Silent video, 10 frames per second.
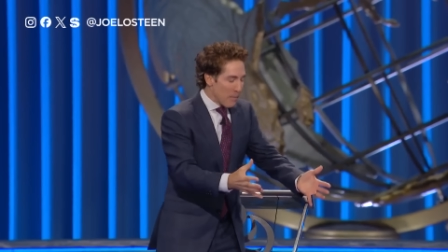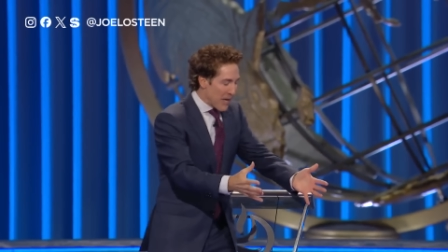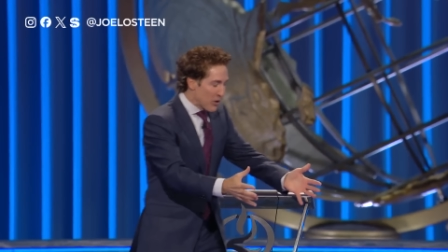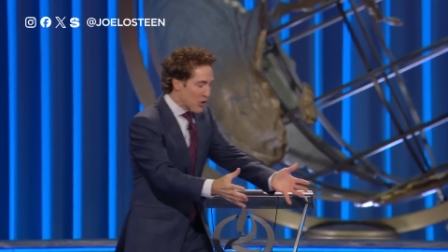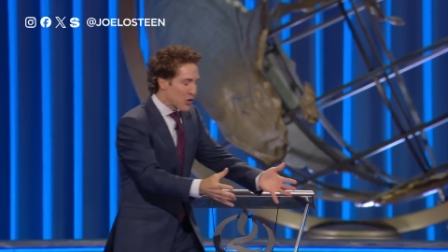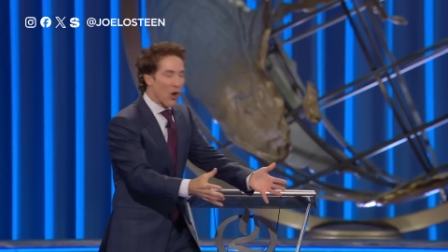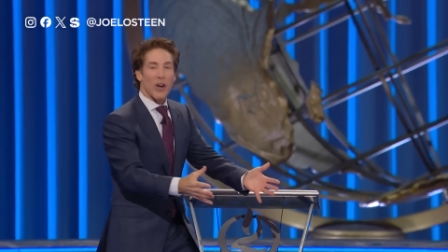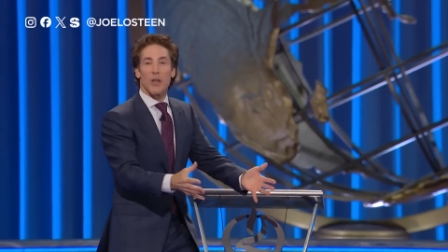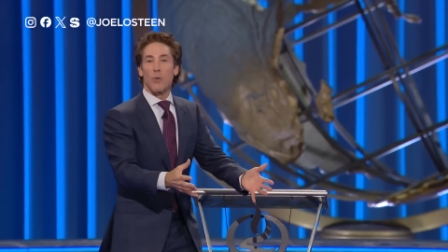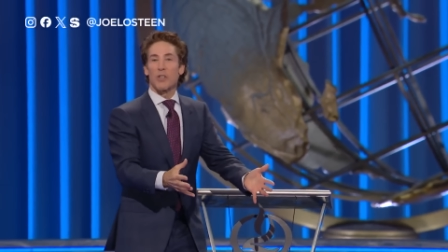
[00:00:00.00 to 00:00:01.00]
Peter
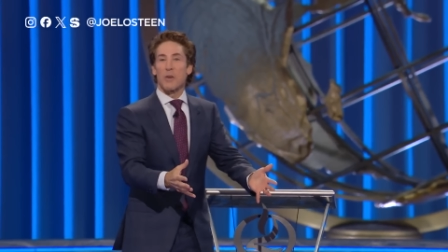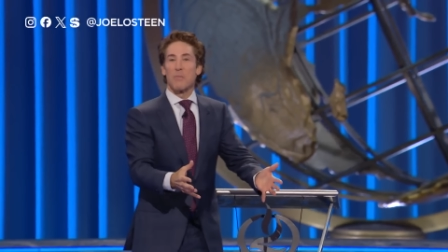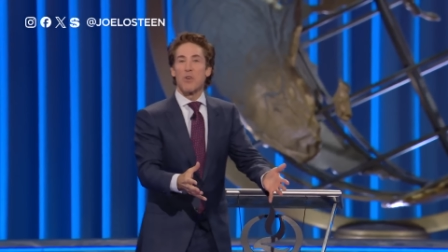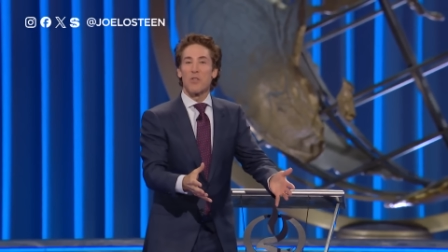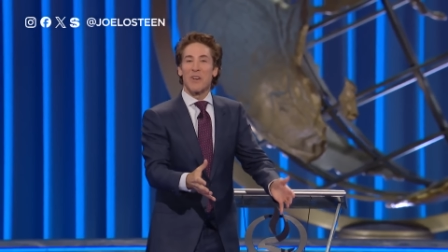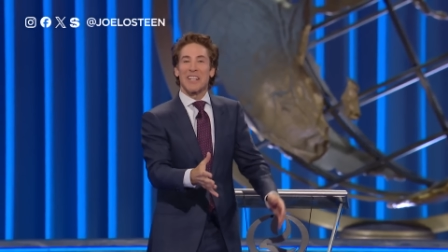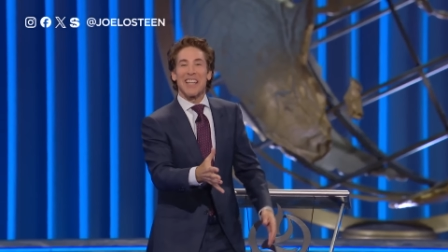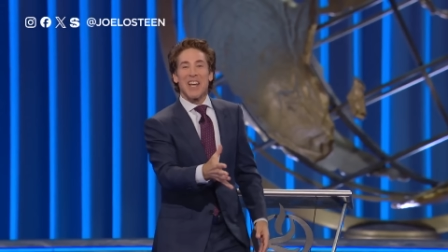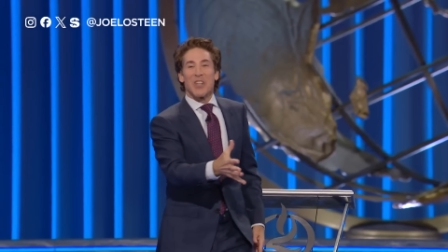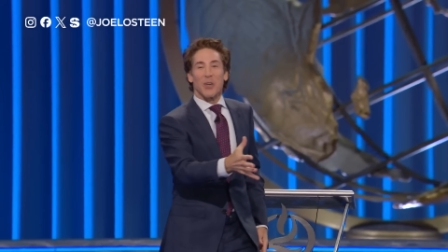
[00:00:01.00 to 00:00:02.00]
saw he wasn't
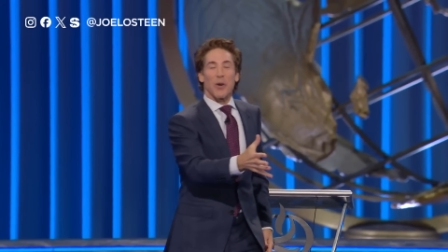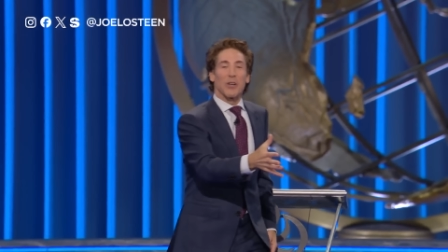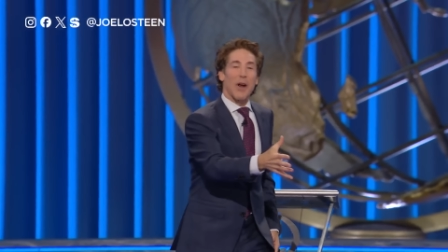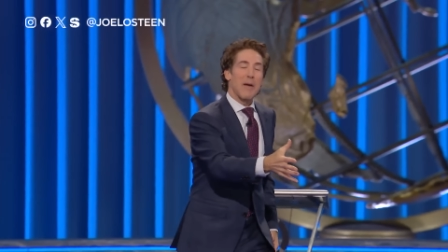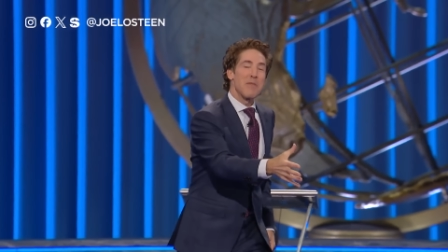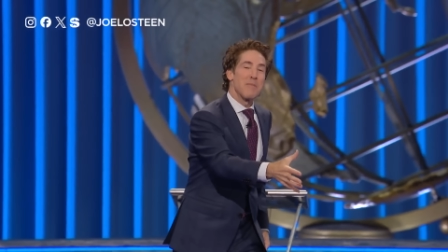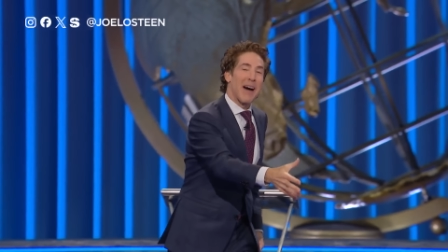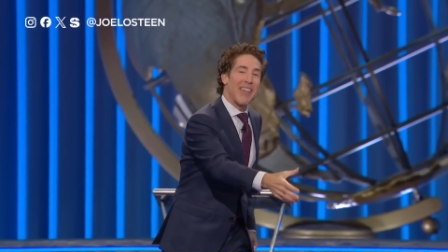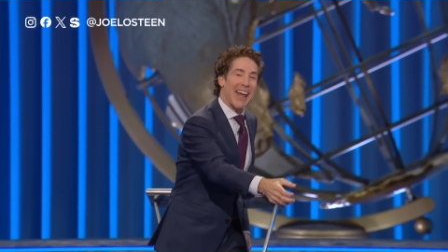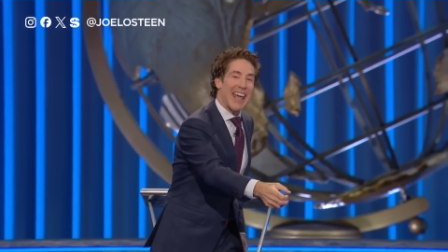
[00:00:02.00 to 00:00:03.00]
moving, so he grabbed him
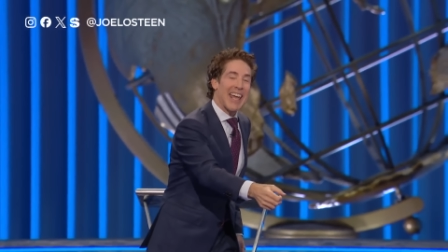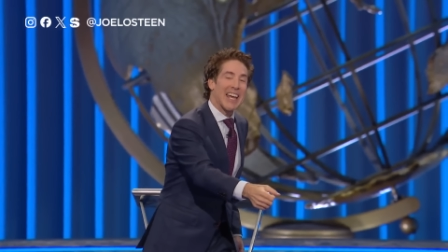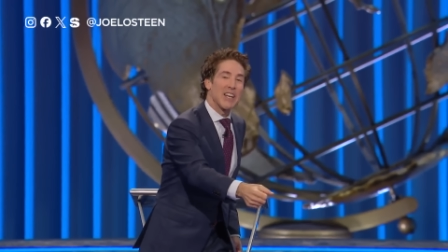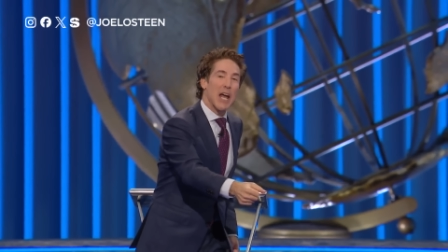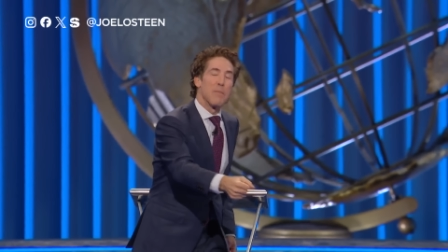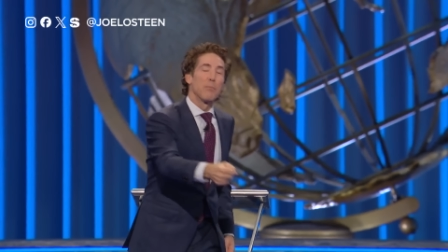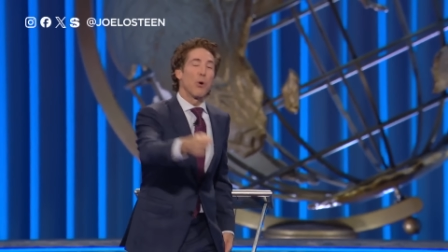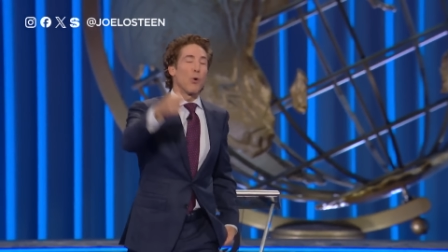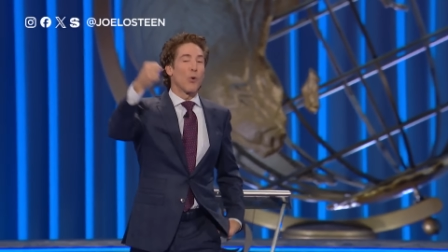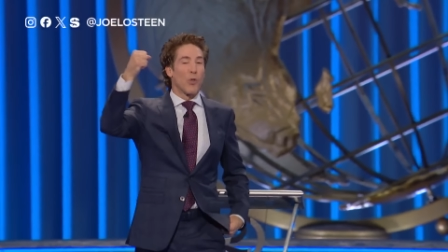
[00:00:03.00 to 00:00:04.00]
by the hand and
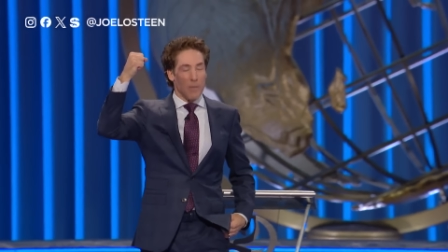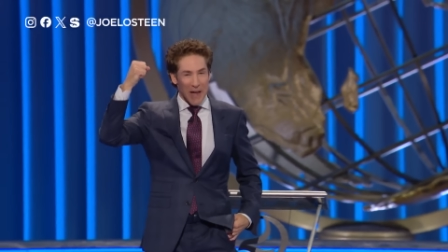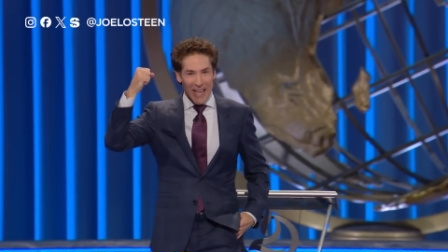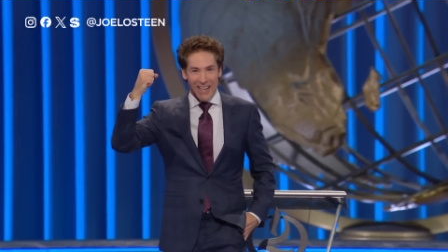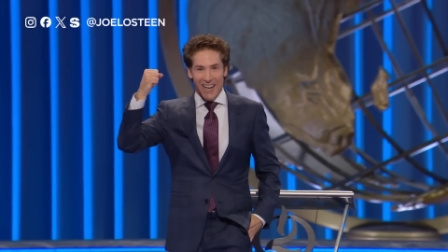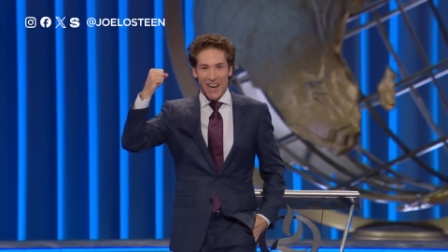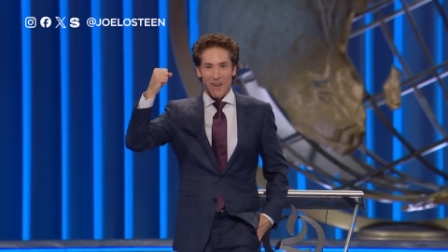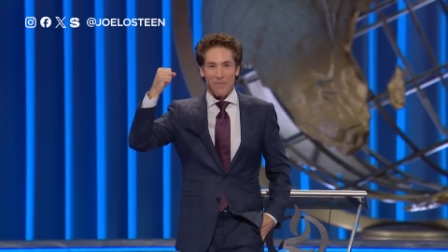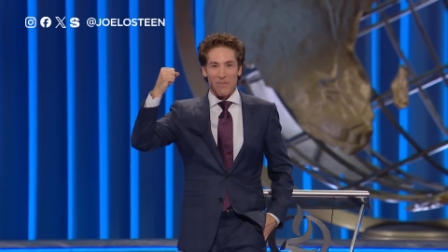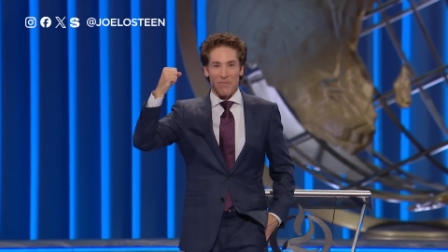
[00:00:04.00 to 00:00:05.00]
pulled the man
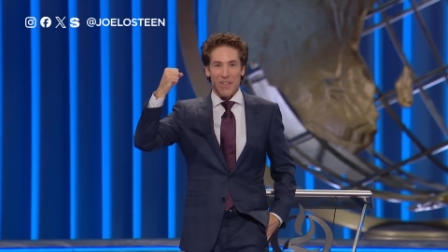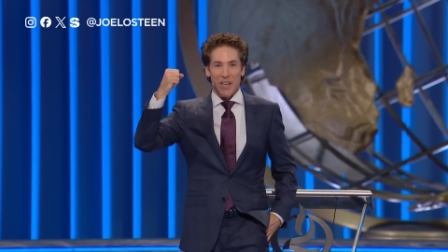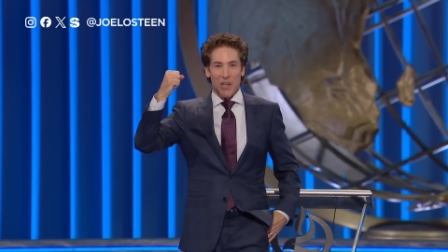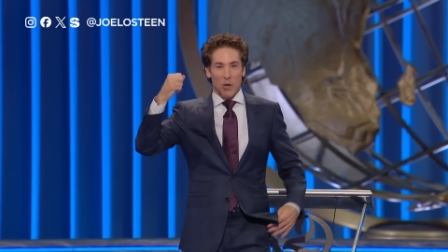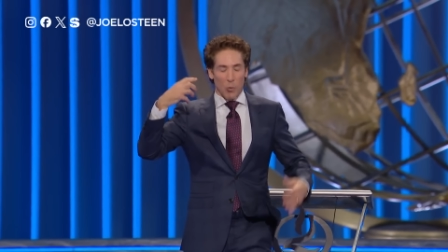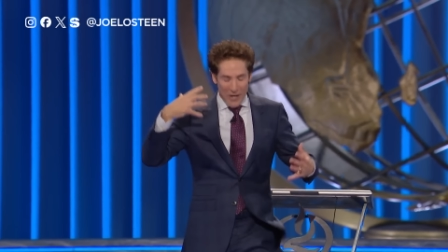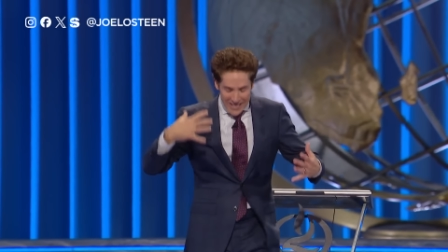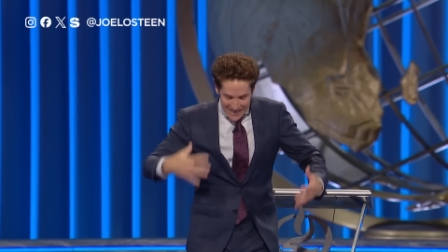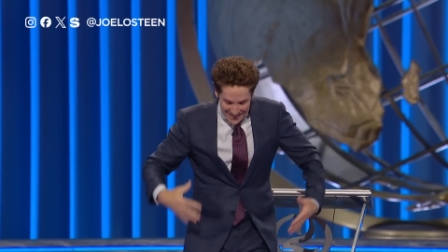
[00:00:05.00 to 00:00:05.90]
up. When he